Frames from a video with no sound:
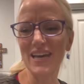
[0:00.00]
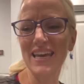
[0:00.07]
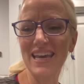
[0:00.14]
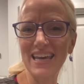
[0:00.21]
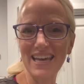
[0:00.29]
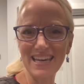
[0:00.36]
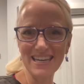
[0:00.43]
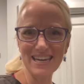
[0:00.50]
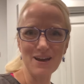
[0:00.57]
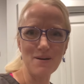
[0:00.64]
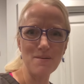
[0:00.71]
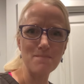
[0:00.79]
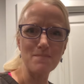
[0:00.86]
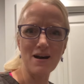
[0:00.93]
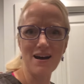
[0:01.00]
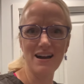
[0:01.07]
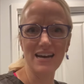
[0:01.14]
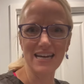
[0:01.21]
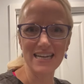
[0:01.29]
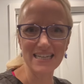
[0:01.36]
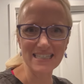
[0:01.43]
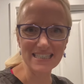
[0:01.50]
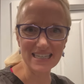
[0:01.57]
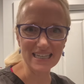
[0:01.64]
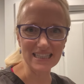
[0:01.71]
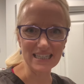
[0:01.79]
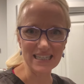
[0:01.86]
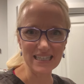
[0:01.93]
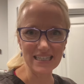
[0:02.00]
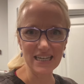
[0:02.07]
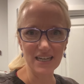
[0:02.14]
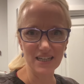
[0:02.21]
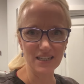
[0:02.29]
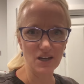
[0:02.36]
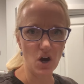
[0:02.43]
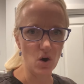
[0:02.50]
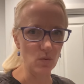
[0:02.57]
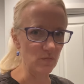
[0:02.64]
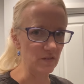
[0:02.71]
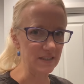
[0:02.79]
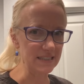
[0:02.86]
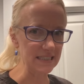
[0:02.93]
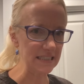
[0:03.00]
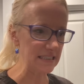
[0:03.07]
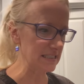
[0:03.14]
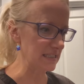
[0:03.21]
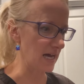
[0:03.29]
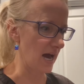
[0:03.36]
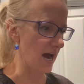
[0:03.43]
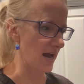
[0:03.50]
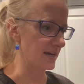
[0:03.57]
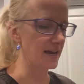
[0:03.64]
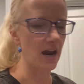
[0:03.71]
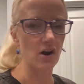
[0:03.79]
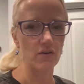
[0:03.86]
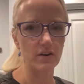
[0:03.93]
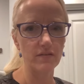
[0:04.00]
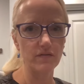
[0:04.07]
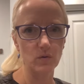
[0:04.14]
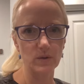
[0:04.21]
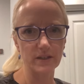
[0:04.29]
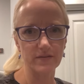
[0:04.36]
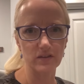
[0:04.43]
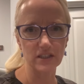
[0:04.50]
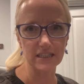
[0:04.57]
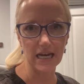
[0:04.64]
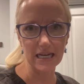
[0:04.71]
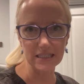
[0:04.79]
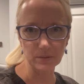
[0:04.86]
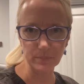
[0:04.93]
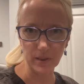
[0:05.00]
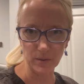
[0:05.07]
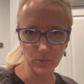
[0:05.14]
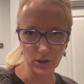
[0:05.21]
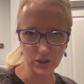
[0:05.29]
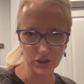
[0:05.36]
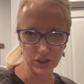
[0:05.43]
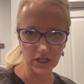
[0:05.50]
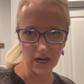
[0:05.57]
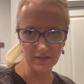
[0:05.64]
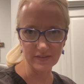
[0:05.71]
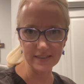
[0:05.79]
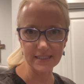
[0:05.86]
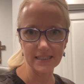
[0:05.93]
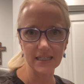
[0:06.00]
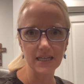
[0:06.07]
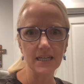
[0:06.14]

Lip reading: in my daily home visits, I carry 4 different size blood pressure cuffs.